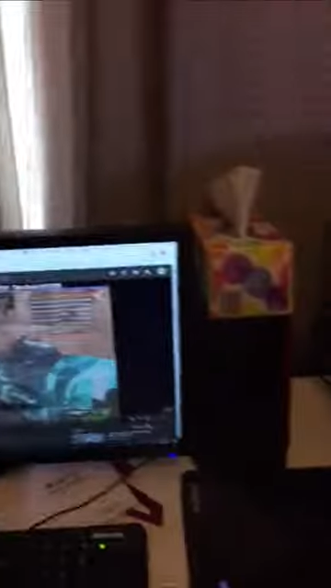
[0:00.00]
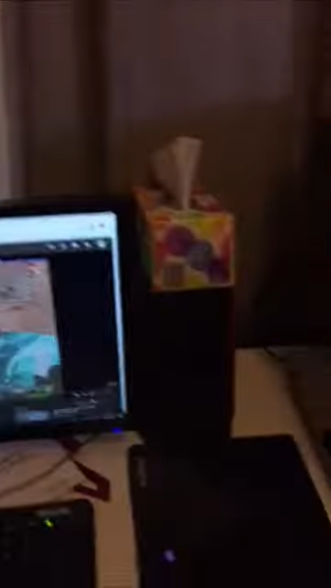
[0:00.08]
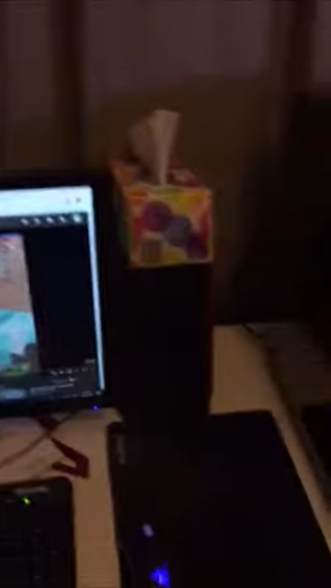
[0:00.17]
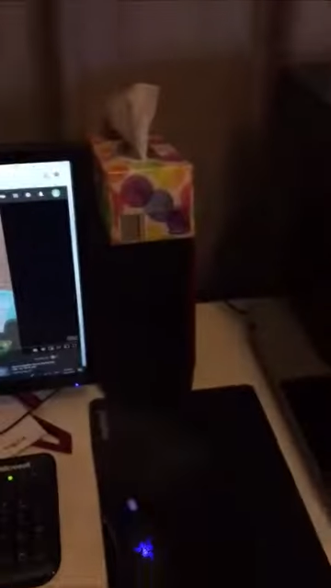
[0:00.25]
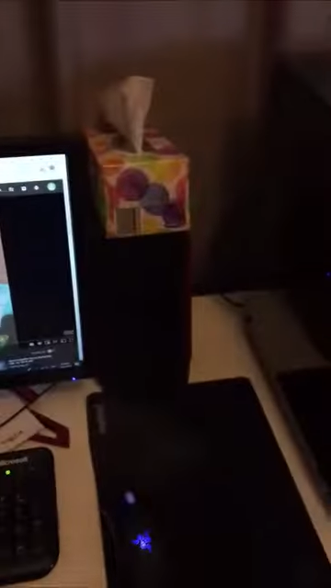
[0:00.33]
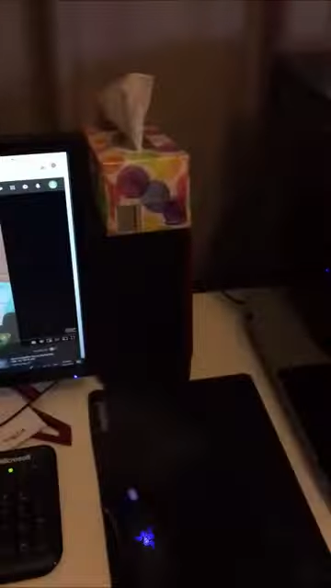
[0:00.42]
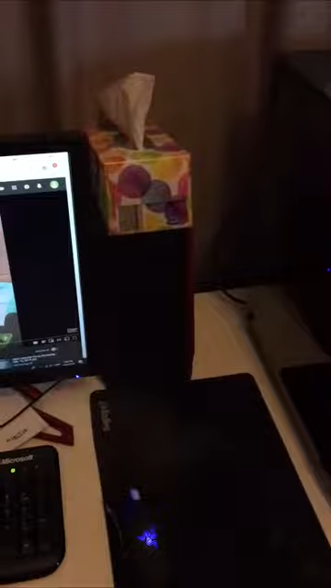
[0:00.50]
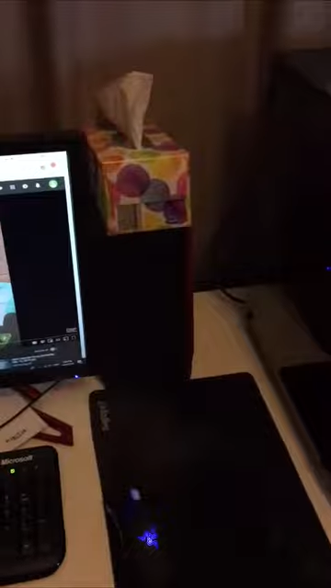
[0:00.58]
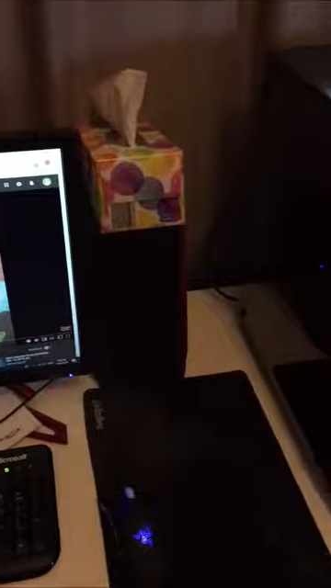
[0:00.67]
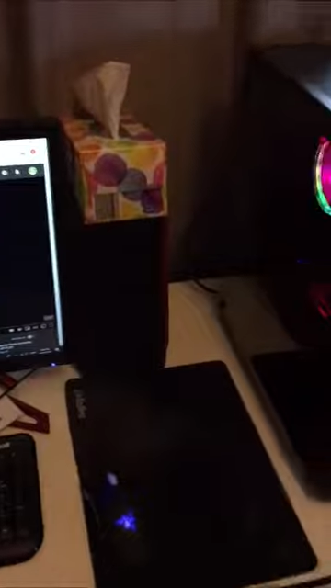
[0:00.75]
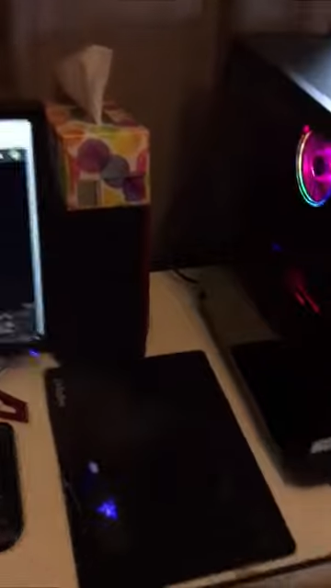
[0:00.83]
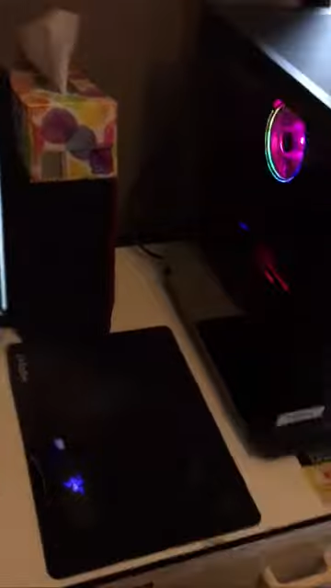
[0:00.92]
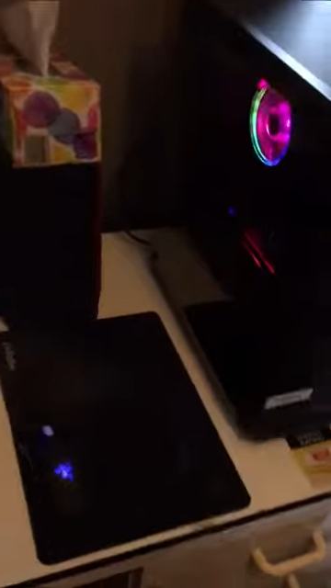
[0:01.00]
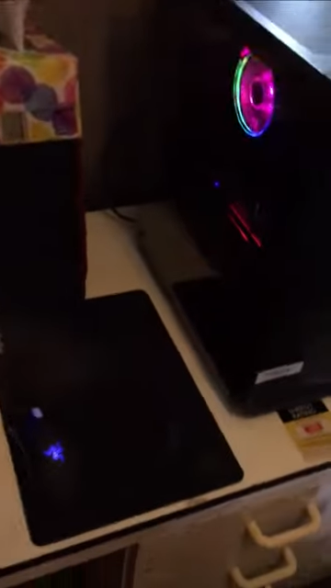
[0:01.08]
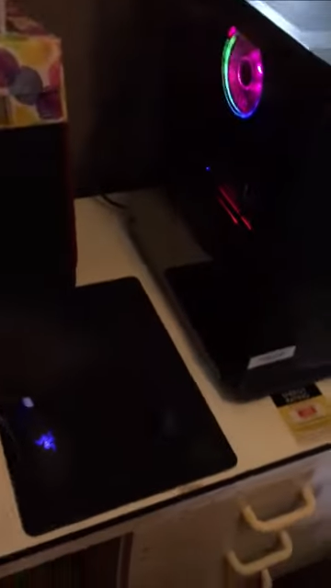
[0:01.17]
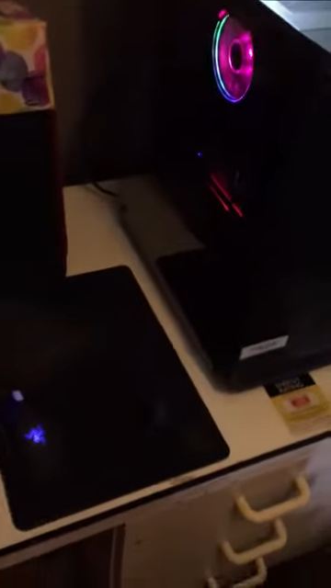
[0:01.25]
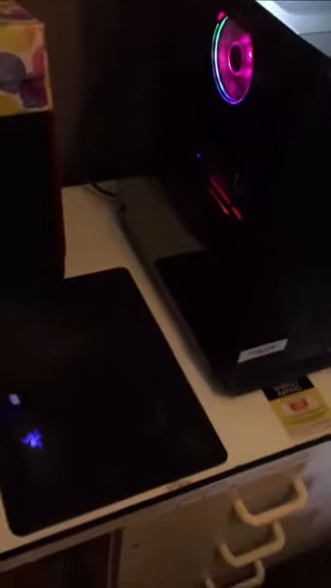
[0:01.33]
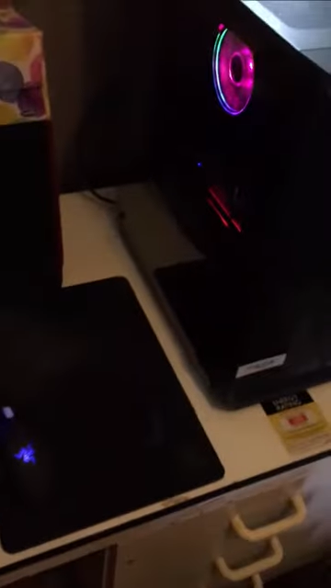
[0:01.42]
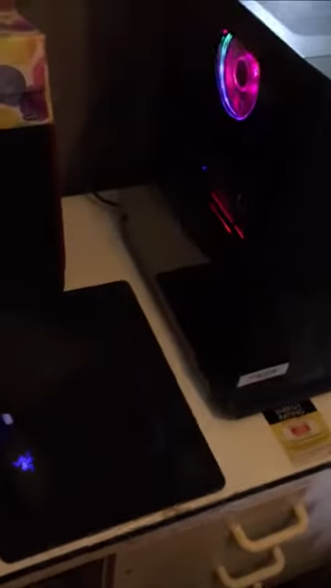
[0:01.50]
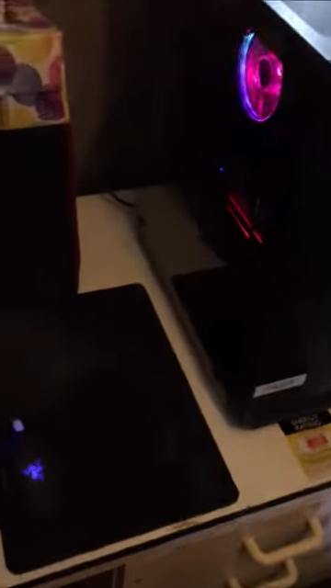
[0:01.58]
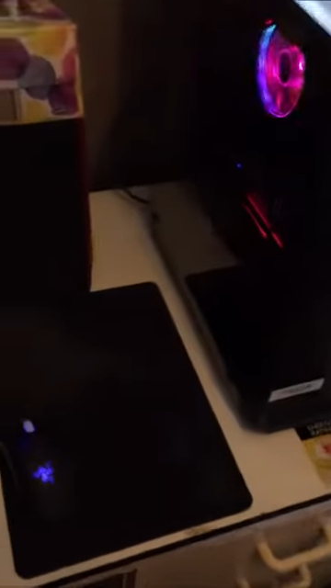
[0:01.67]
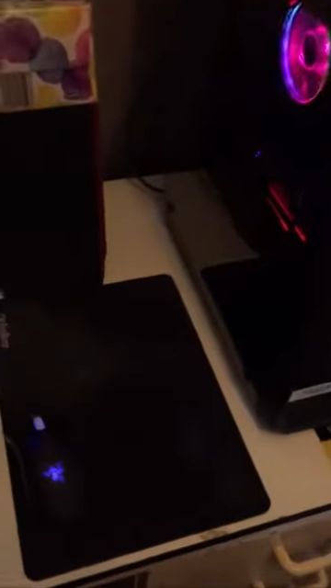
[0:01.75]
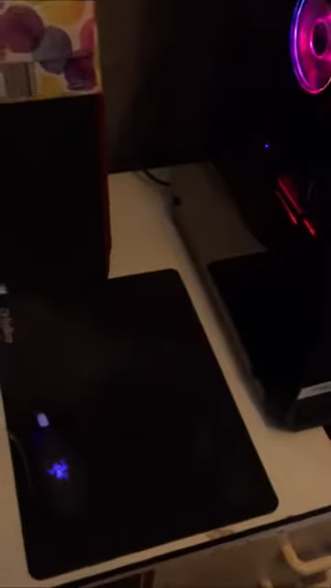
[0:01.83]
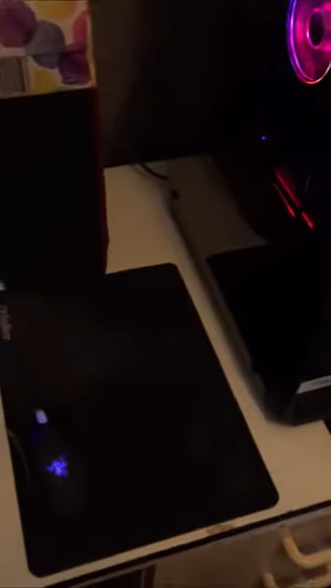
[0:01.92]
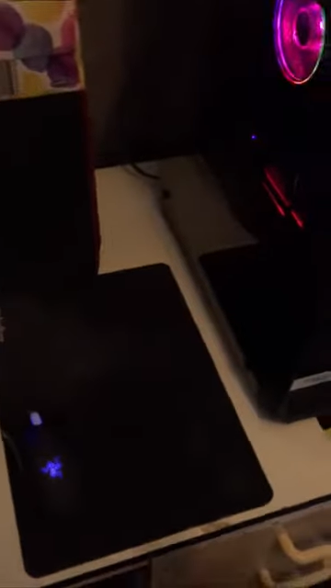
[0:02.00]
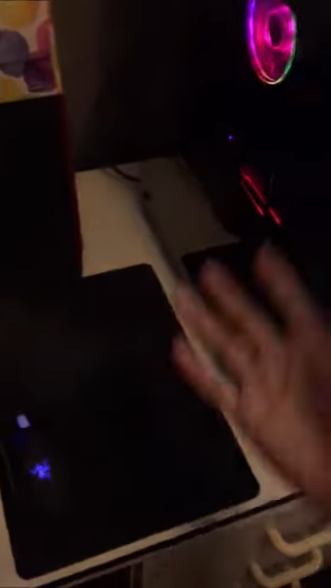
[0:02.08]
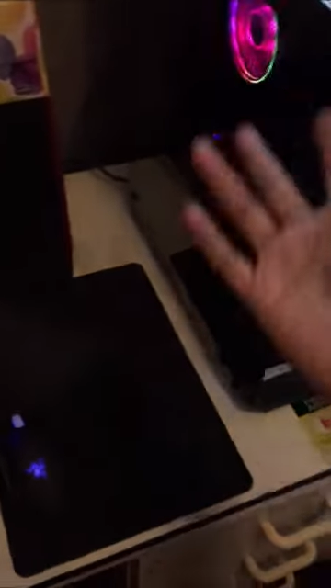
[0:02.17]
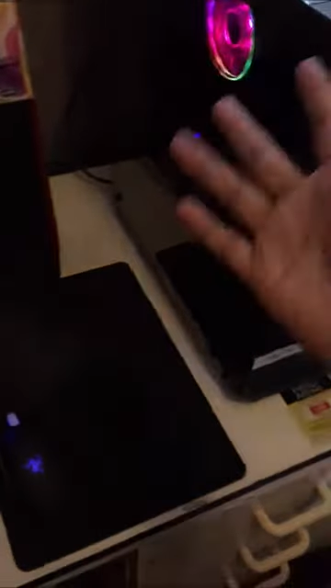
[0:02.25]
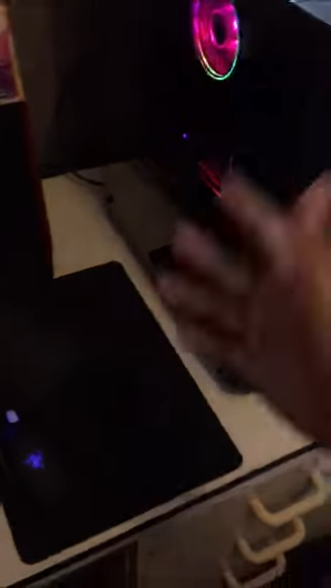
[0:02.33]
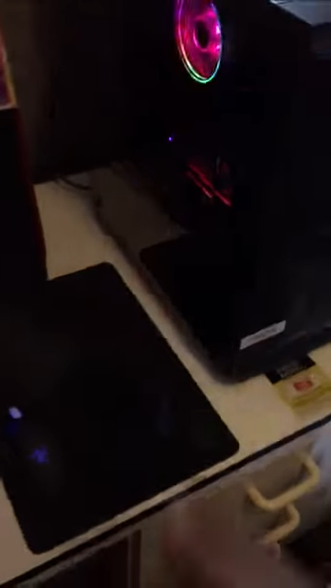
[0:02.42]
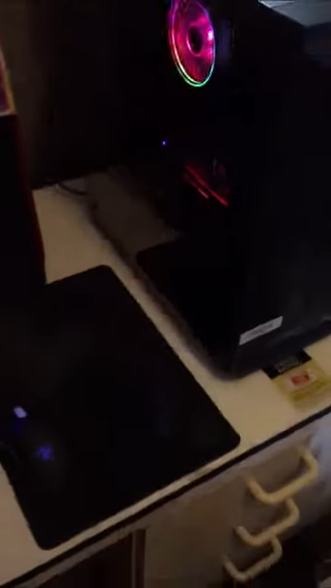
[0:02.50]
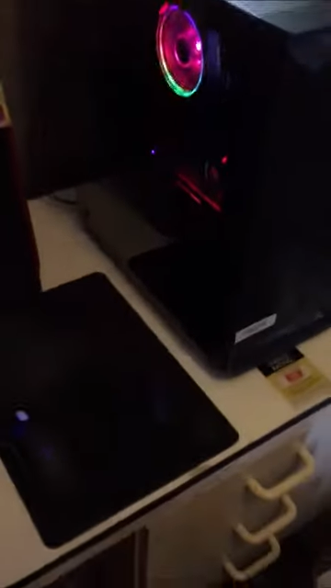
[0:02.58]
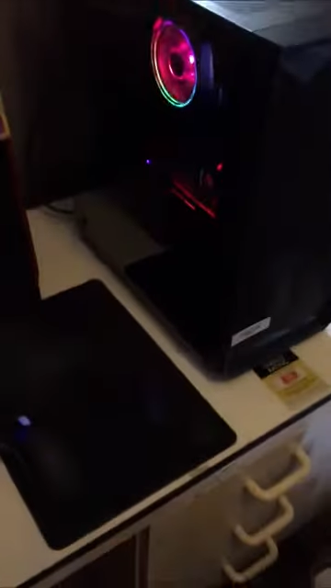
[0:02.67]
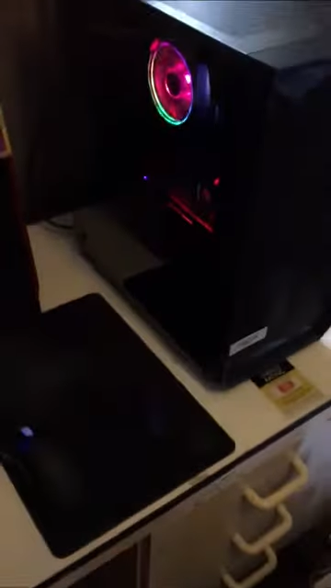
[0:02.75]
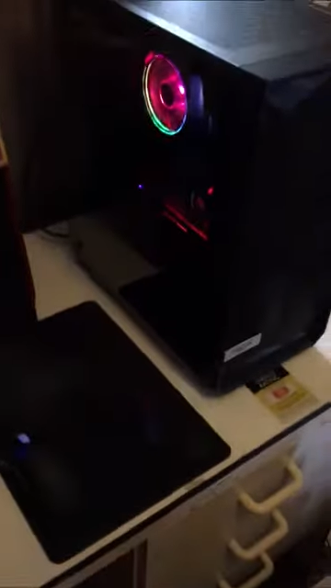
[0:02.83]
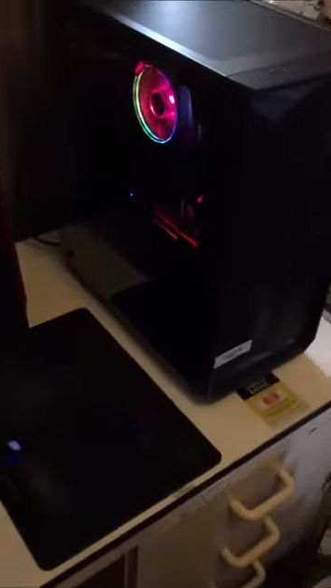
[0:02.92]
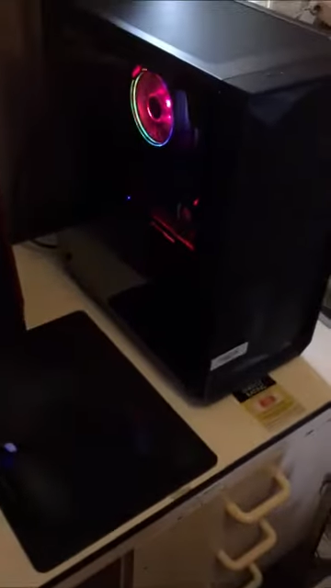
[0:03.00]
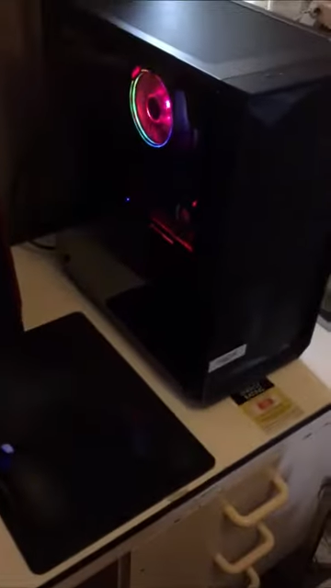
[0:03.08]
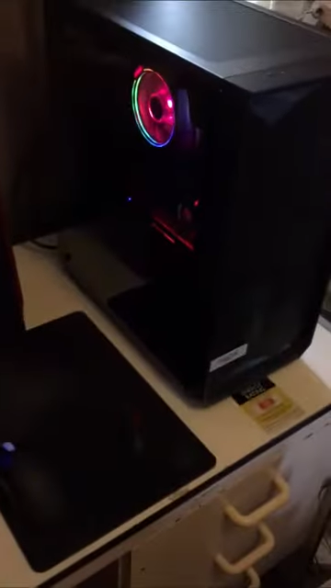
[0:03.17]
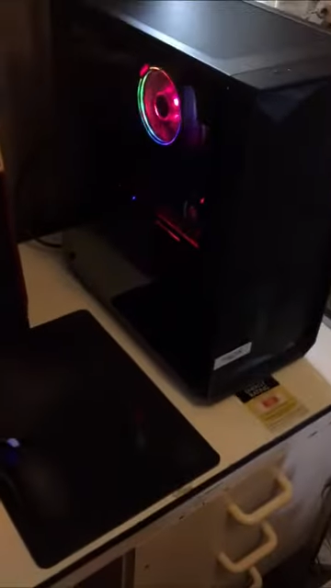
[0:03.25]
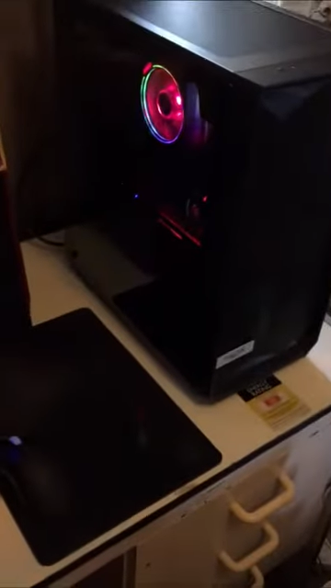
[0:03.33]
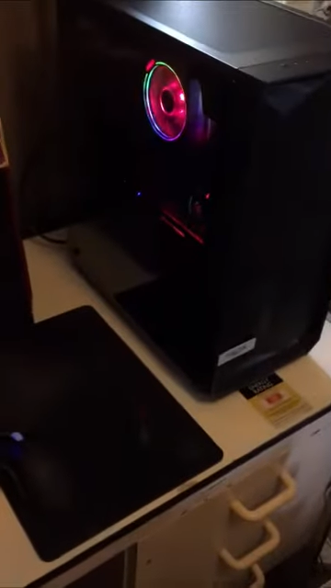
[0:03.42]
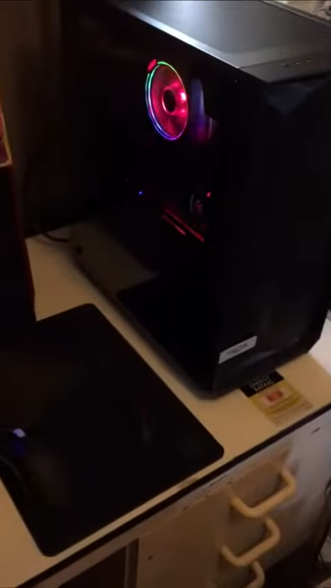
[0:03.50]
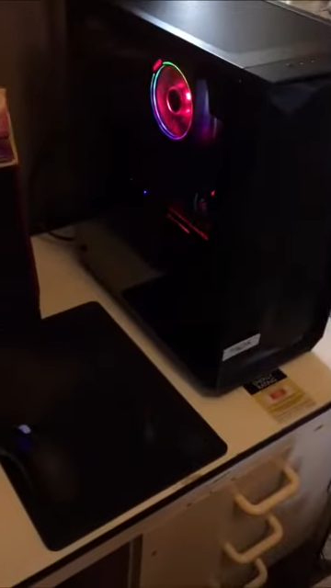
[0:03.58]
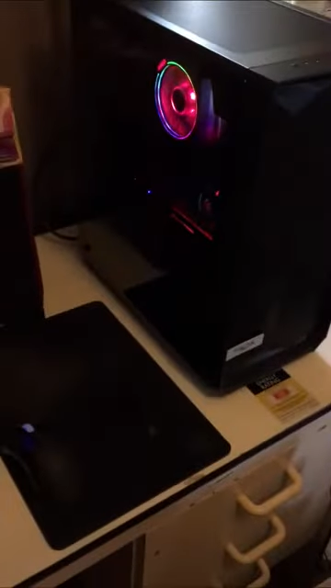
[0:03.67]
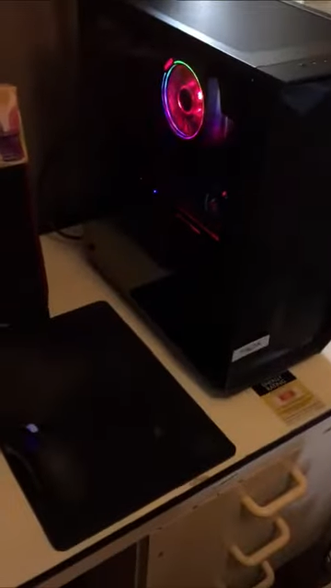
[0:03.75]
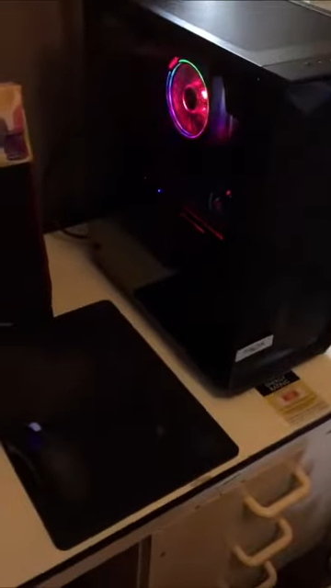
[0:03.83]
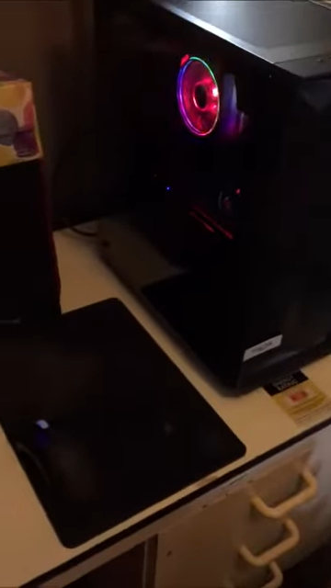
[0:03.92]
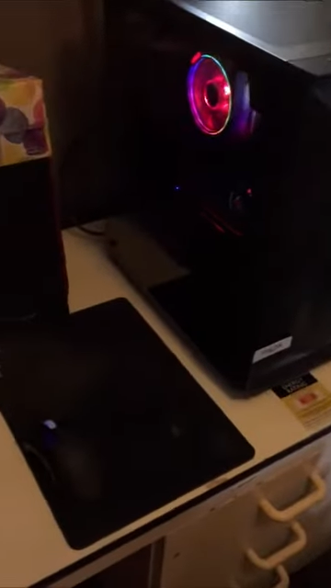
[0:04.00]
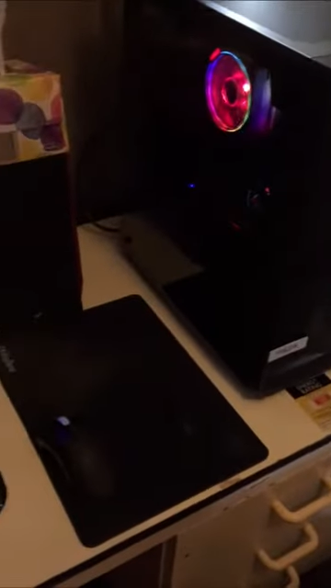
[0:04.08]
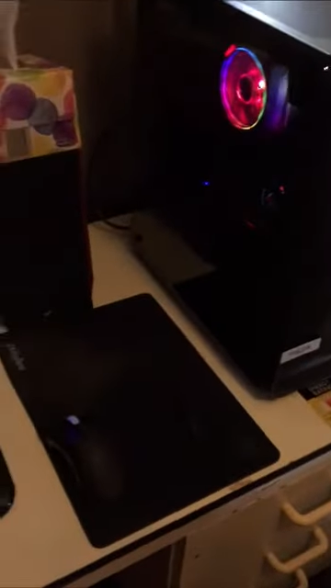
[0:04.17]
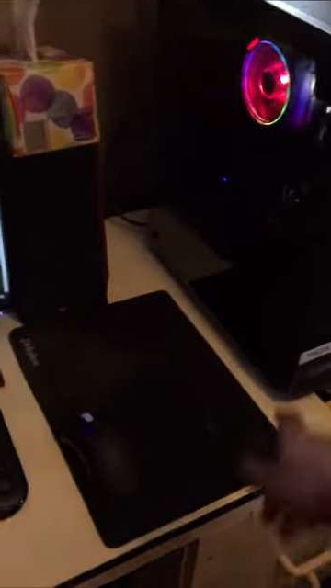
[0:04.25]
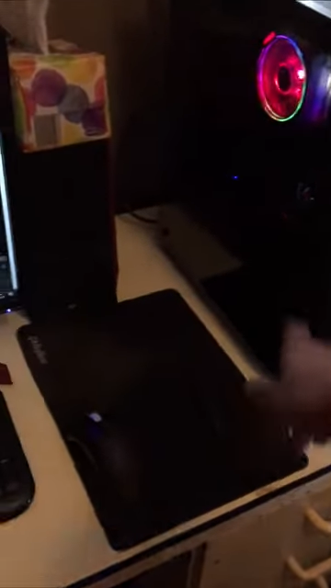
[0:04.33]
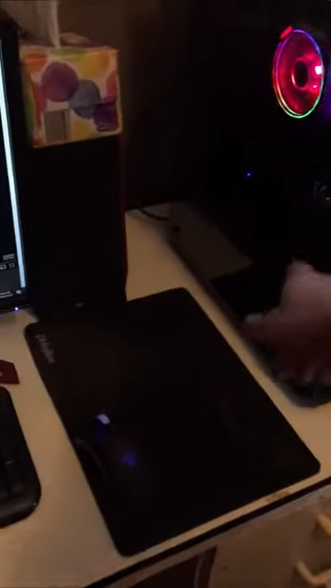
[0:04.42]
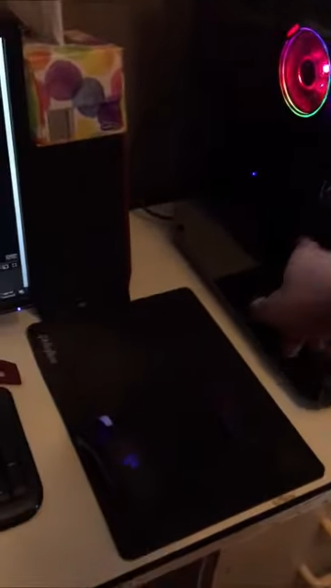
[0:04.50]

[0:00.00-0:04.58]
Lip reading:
[unreadable: no face in view]